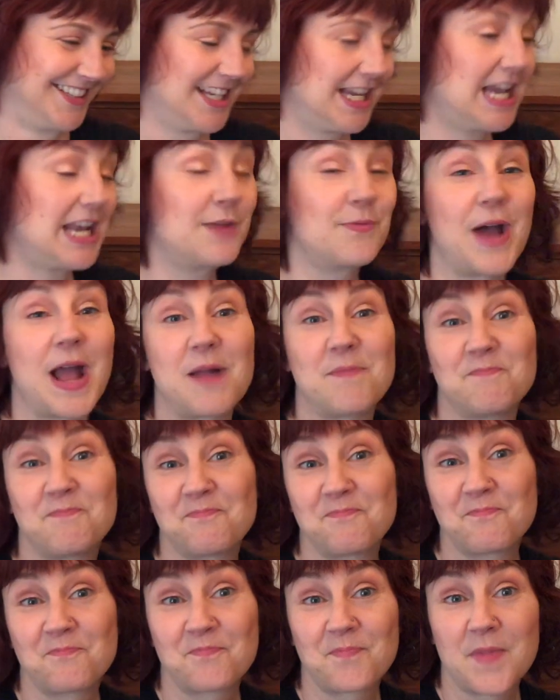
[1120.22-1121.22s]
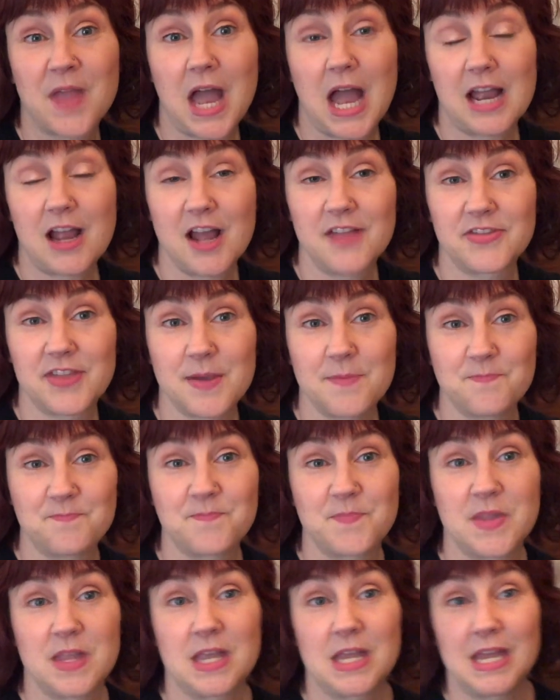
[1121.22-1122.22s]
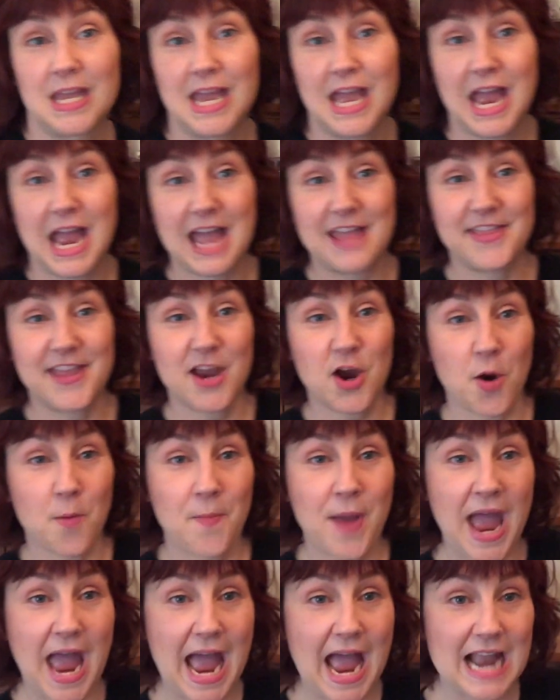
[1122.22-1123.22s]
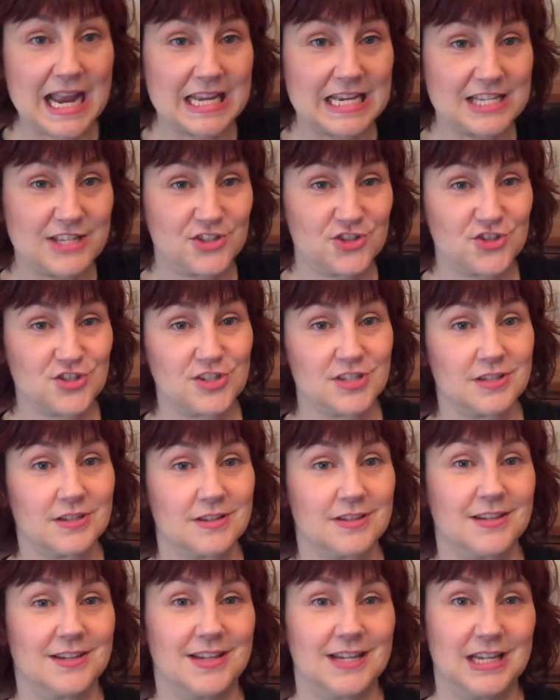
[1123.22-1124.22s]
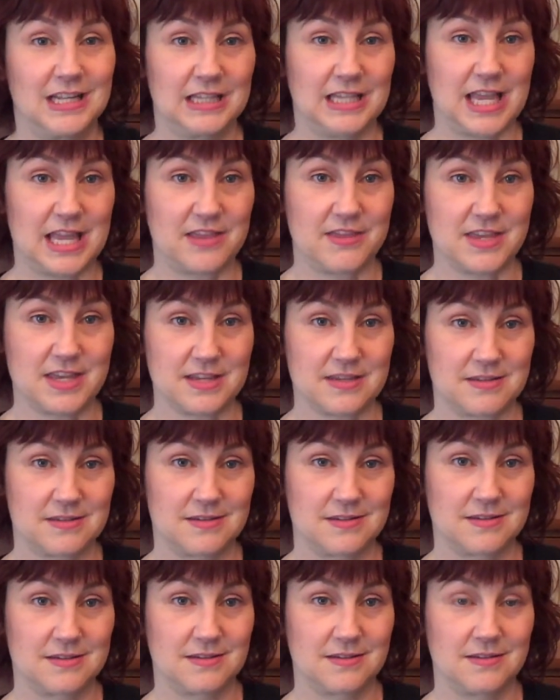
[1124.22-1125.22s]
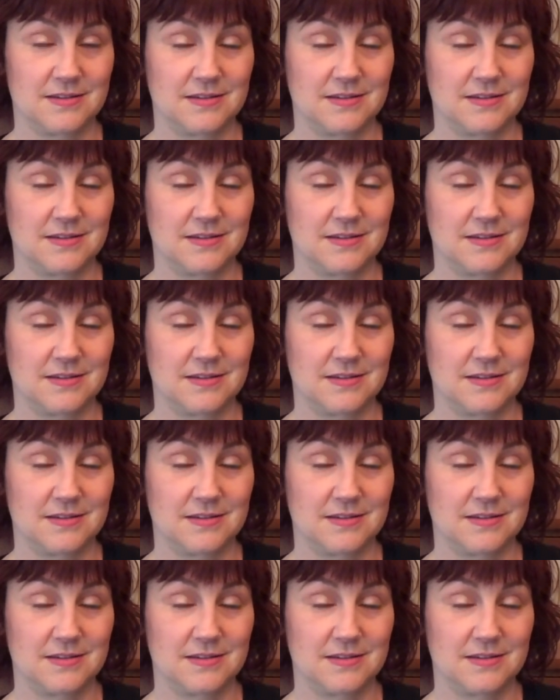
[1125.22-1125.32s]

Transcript: Anyway, I got them, and they are packaged like this,